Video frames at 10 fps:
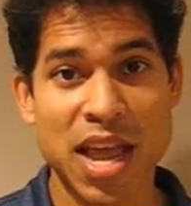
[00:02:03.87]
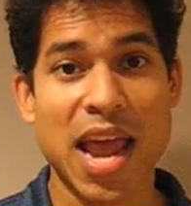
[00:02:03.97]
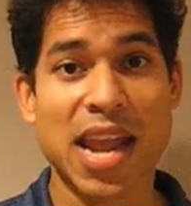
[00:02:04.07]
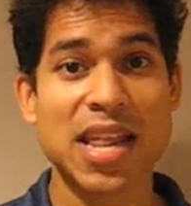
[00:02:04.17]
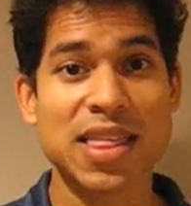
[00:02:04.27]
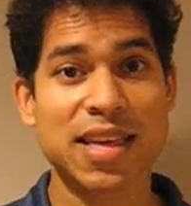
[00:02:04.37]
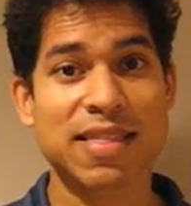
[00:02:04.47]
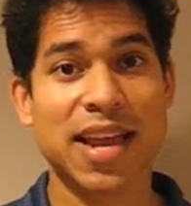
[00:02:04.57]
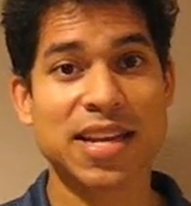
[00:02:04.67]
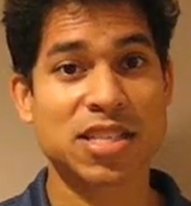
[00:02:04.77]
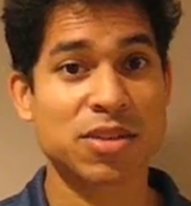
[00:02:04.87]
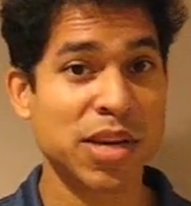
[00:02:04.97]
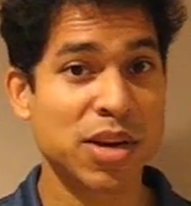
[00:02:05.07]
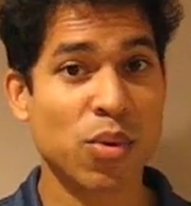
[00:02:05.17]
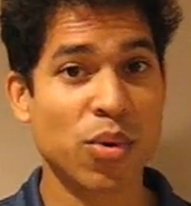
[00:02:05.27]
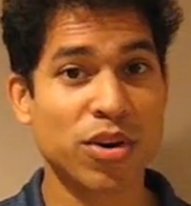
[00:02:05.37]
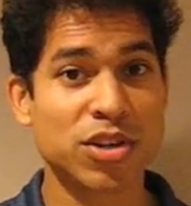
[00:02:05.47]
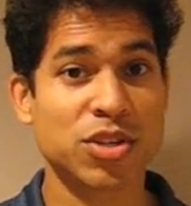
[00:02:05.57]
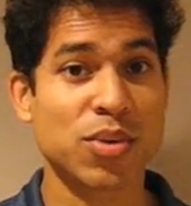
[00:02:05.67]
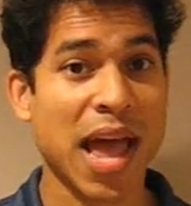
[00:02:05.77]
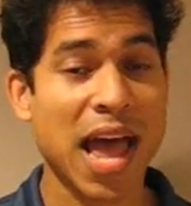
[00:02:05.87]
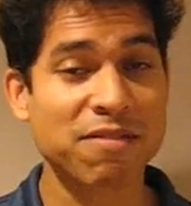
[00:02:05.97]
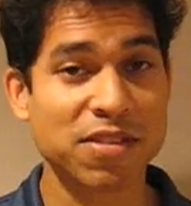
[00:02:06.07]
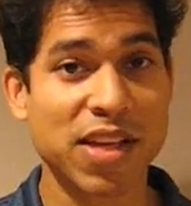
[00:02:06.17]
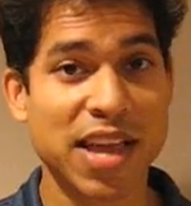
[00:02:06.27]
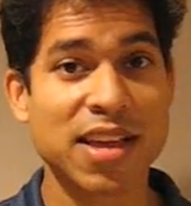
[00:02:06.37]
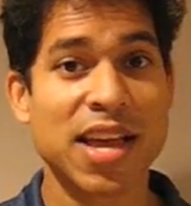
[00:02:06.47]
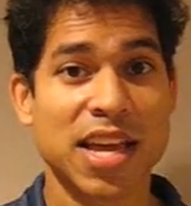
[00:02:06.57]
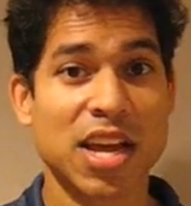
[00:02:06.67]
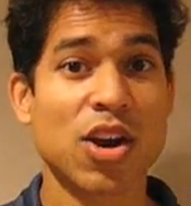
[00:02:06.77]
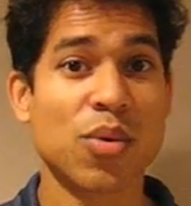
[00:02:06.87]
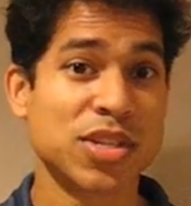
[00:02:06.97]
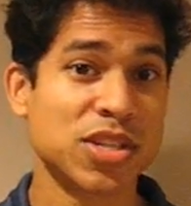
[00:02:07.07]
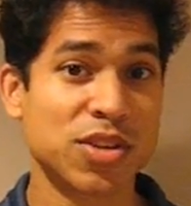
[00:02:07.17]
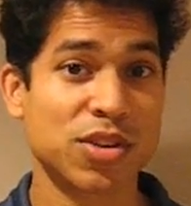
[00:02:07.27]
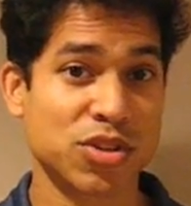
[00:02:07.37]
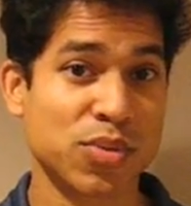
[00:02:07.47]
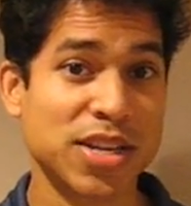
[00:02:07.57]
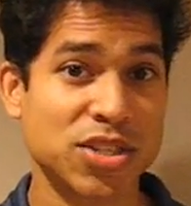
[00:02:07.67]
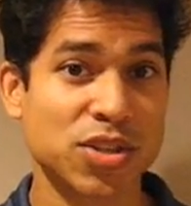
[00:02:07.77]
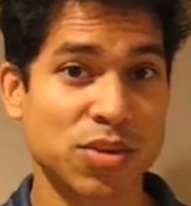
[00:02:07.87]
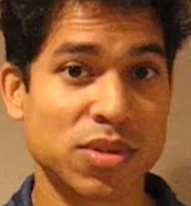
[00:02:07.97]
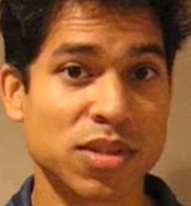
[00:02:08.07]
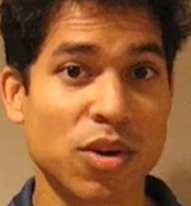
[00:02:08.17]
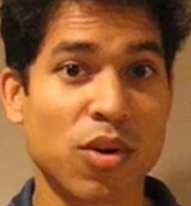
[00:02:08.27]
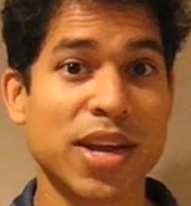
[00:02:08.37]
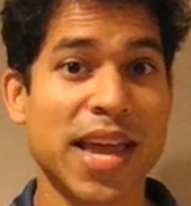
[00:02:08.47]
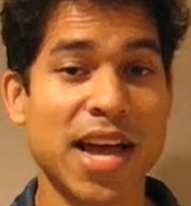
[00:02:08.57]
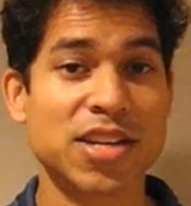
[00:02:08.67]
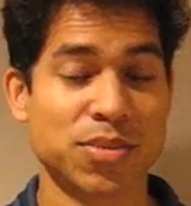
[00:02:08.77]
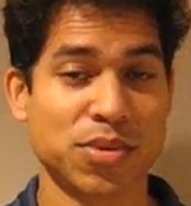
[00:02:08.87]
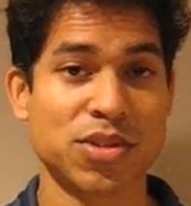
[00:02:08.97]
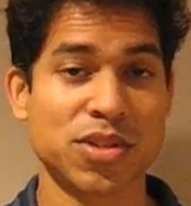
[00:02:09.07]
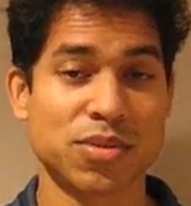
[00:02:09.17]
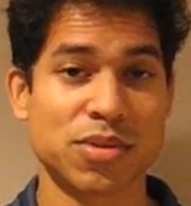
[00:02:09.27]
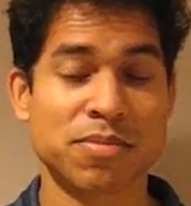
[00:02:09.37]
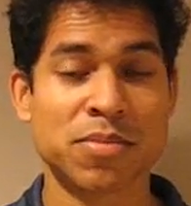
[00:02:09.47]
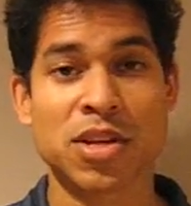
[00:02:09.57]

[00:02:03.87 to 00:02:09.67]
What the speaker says: and anything that is 3/4 to half a length can go into your dress shoes or casual shoes.